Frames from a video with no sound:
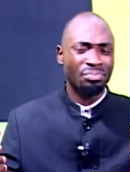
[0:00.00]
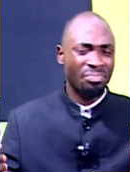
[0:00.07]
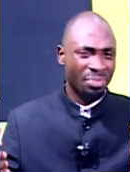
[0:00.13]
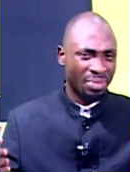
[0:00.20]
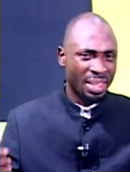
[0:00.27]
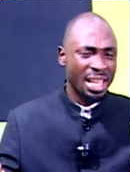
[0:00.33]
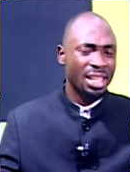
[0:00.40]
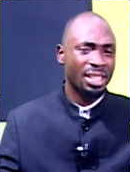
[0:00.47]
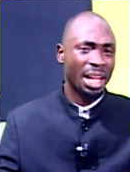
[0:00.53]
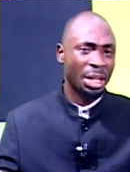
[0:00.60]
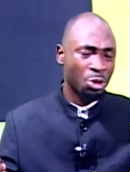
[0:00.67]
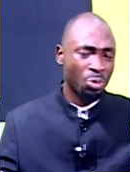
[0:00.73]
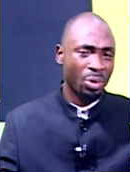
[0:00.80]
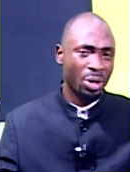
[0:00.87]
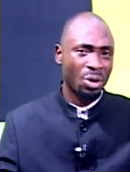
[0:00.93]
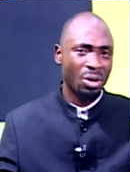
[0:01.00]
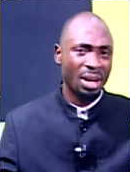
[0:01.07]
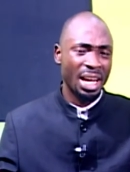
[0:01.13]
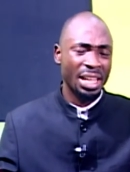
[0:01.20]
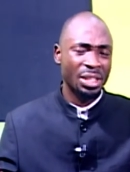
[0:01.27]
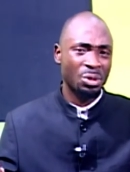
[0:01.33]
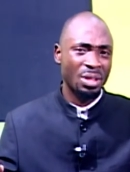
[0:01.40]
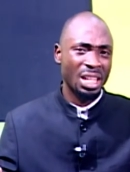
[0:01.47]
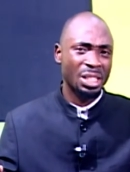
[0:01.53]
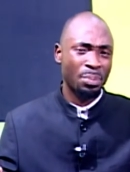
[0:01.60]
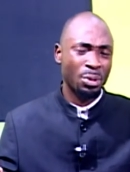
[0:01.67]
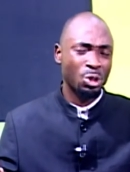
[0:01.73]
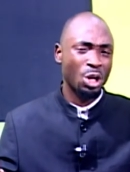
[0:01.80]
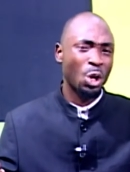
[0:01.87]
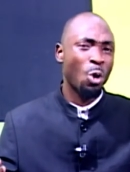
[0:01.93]
thing that you recognize, that
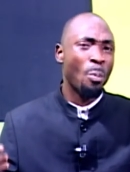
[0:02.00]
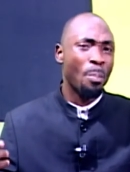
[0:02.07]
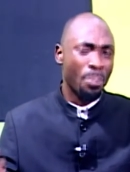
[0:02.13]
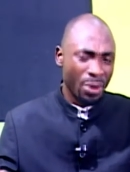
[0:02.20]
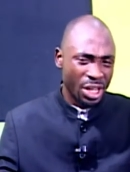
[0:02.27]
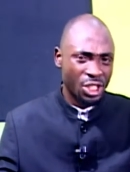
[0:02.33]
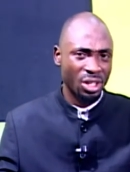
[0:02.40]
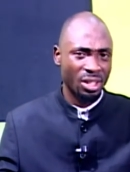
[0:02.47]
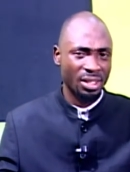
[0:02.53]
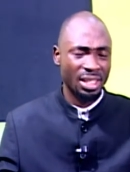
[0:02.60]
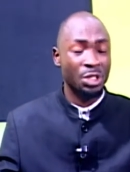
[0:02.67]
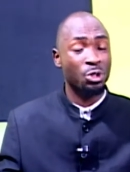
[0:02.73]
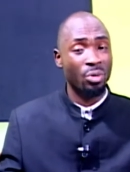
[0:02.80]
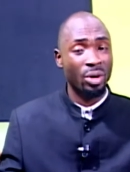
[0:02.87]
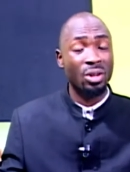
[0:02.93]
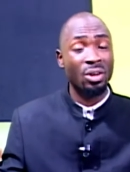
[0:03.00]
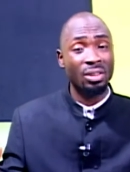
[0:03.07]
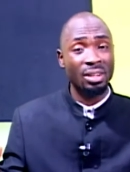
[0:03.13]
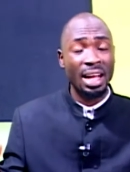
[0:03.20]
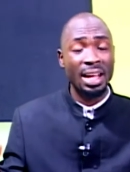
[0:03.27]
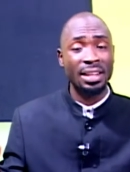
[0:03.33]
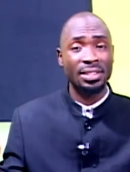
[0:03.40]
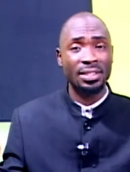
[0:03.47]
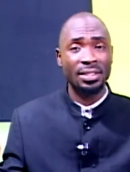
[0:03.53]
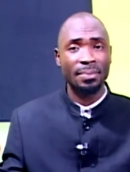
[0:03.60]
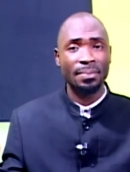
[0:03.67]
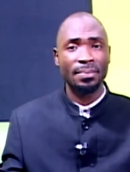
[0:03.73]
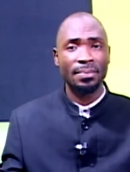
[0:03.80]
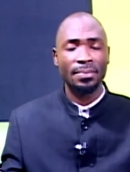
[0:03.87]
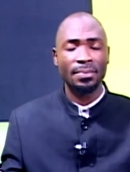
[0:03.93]
spiritual oppression that you recognize.
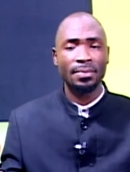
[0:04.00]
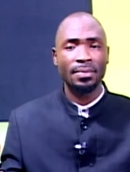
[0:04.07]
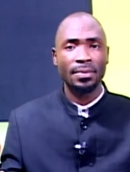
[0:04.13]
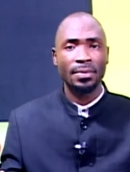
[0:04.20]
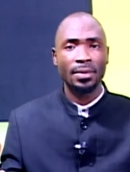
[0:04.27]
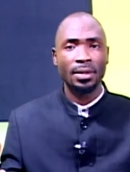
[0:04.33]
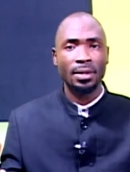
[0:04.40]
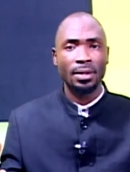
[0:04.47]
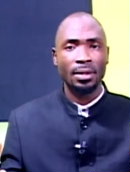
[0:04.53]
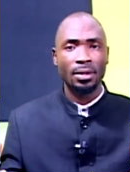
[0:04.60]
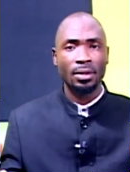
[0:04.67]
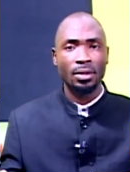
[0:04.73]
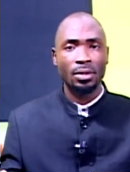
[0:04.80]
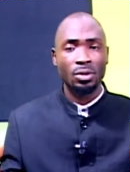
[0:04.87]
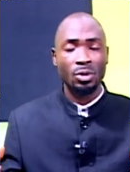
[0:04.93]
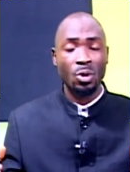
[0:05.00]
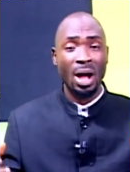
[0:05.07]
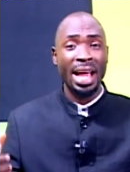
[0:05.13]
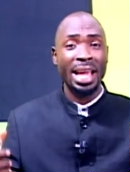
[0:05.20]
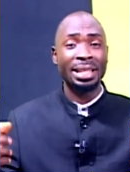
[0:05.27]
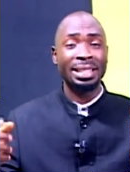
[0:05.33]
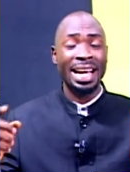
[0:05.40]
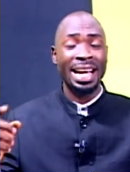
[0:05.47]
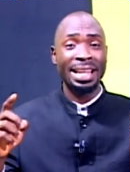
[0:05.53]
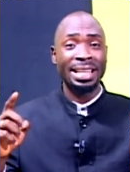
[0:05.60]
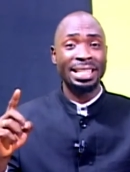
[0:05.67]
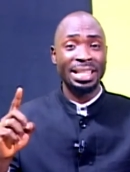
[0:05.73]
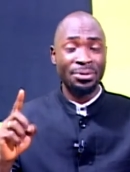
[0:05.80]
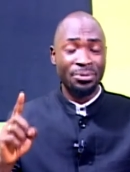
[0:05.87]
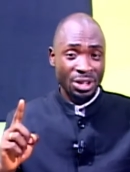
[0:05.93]
So I
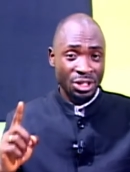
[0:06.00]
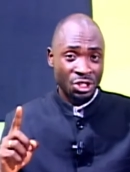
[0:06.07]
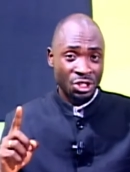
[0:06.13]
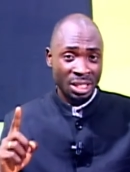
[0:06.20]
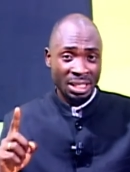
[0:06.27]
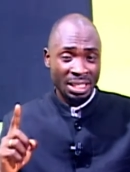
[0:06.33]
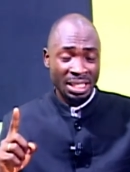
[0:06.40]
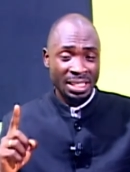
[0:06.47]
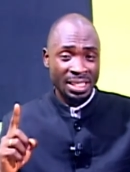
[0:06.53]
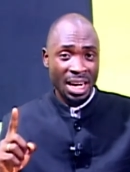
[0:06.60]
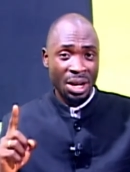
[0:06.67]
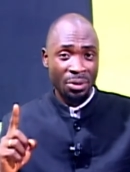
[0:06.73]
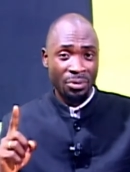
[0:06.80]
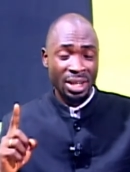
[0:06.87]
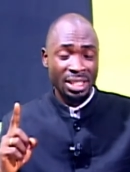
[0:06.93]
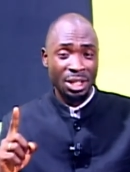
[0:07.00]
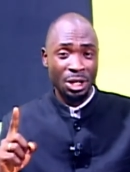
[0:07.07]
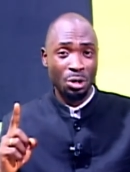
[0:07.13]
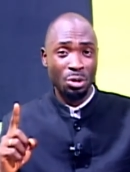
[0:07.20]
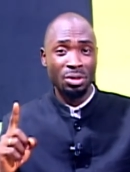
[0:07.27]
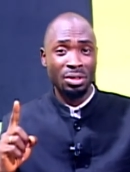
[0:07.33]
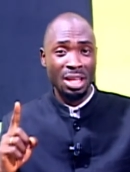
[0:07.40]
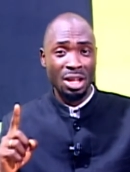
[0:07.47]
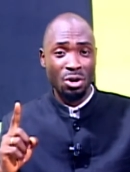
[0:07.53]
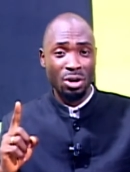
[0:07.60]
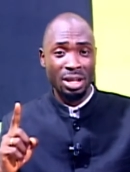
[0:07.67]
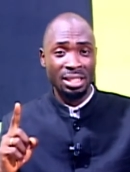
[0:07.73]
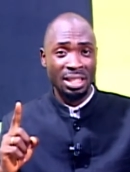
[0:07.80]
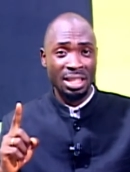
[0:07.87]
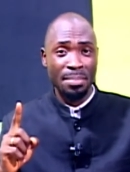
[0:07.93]
differentiated the sacrifice that you don't think God
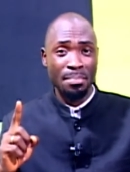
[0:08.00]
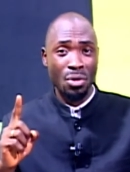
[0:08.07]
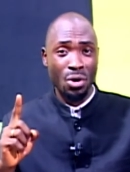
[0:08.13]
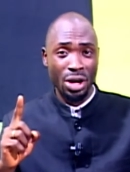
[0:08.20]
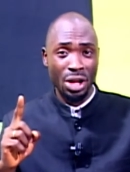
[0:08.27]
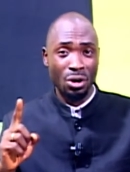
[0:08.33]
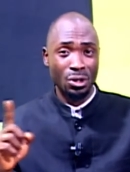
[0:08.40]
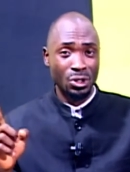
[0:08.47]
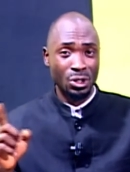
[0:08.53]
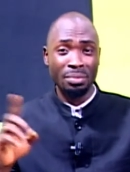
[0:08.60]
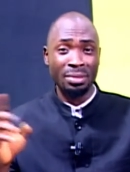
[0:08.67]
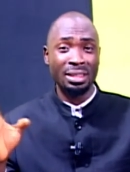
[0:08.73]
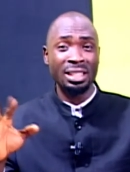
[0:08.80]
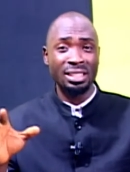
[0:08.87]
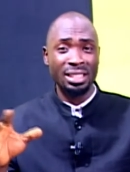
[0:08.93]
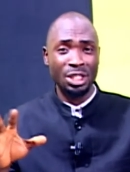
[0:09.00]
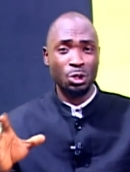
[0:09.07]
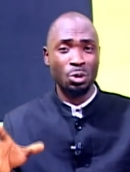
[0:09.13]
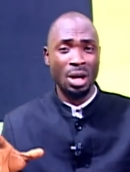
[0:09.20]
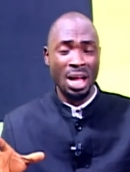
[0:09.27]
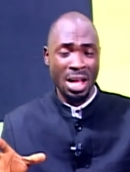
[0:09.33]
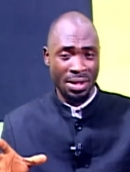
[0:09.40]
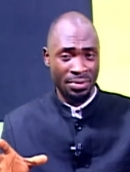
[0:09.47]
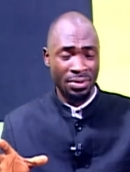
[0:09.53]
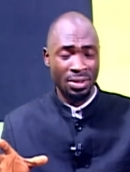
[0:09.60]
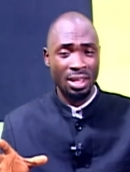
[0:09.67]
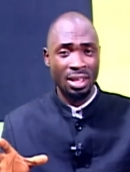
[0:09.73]
is needing money or some things that you have.